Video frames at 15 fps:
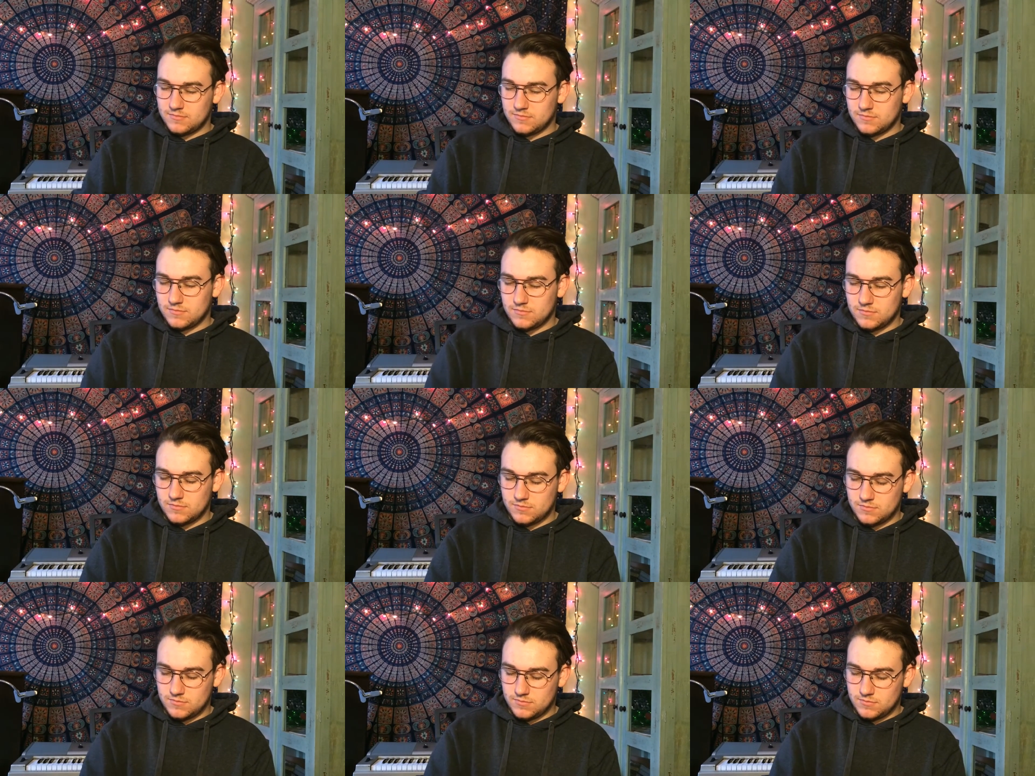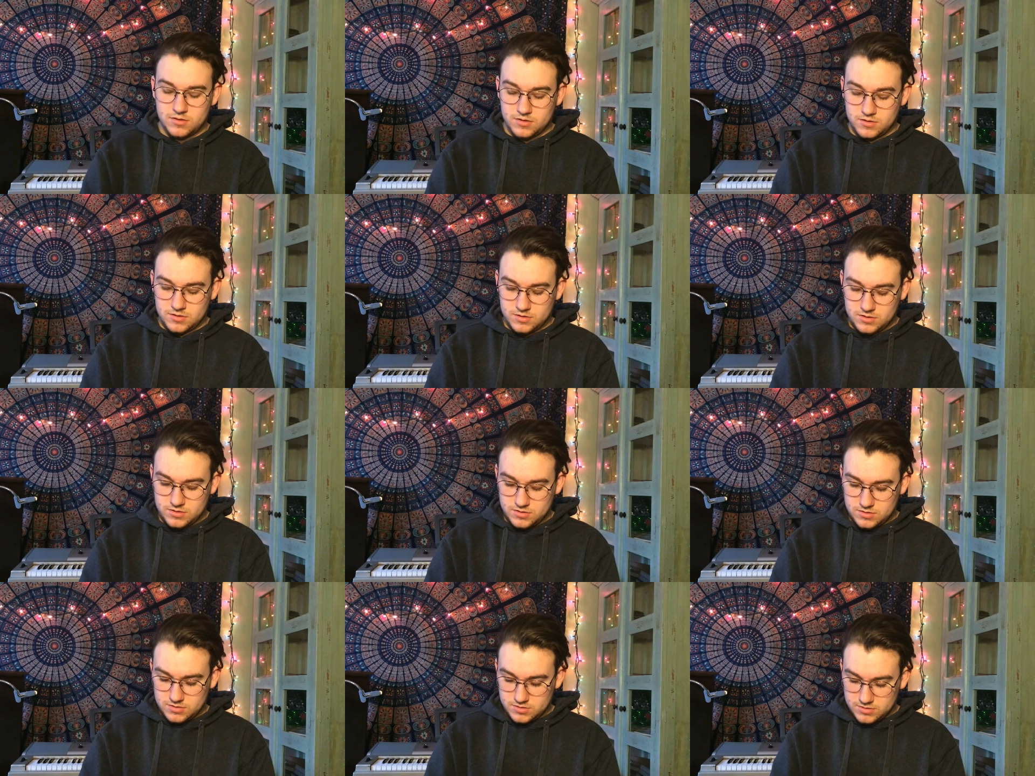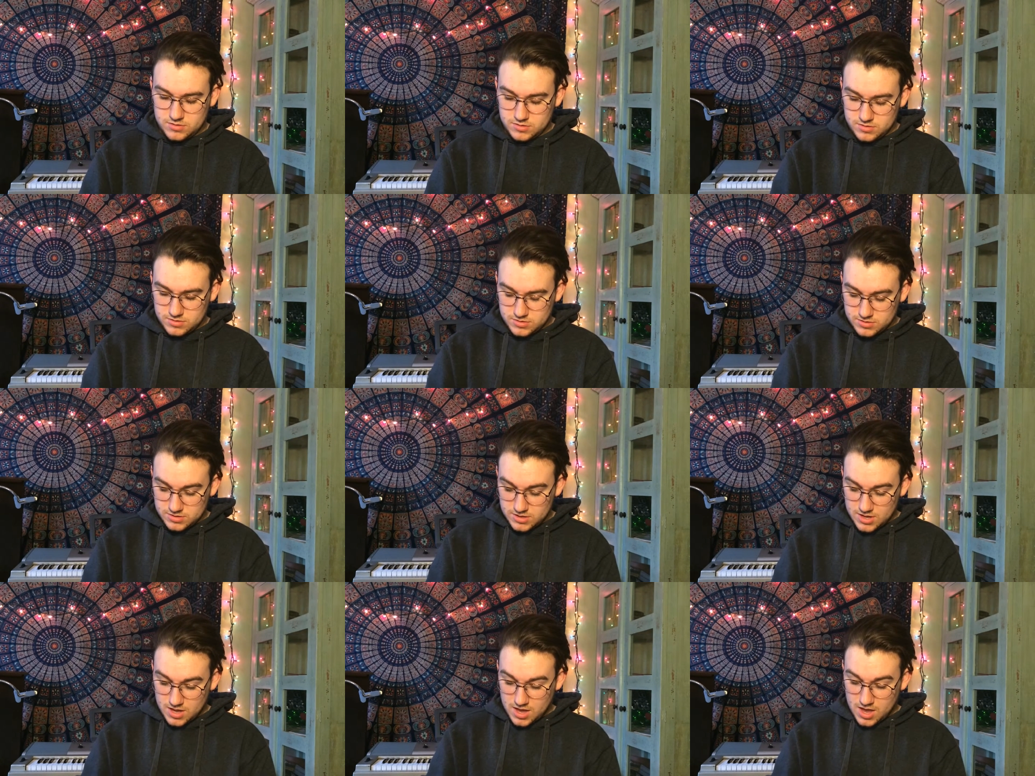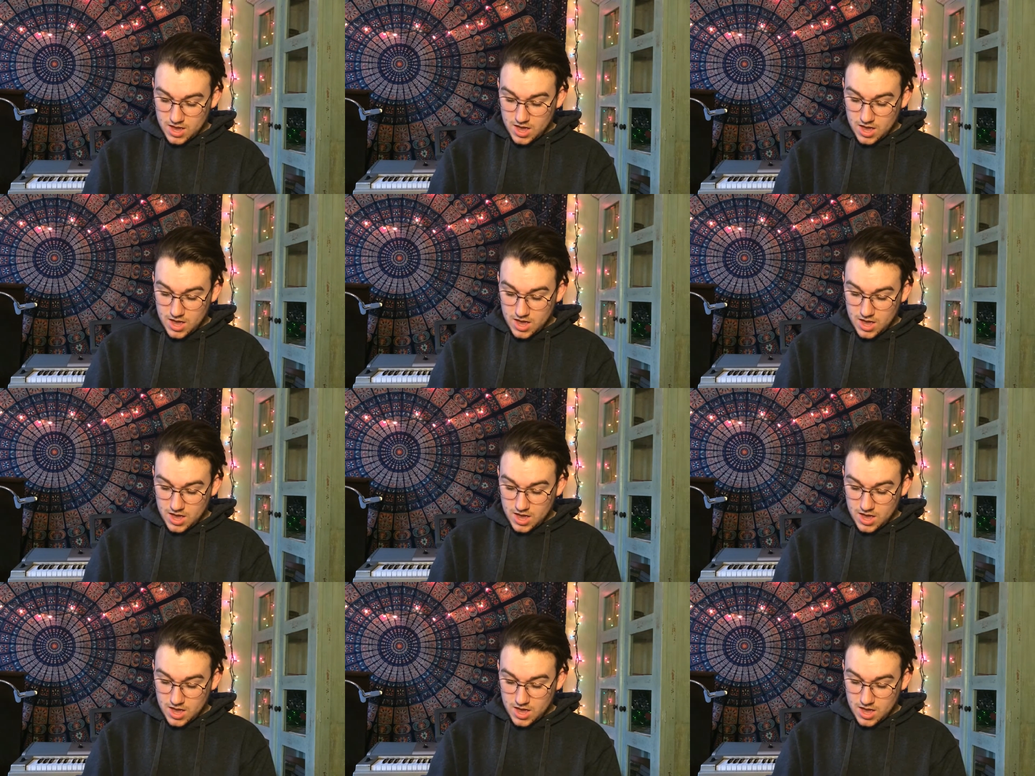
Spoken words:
[no speech]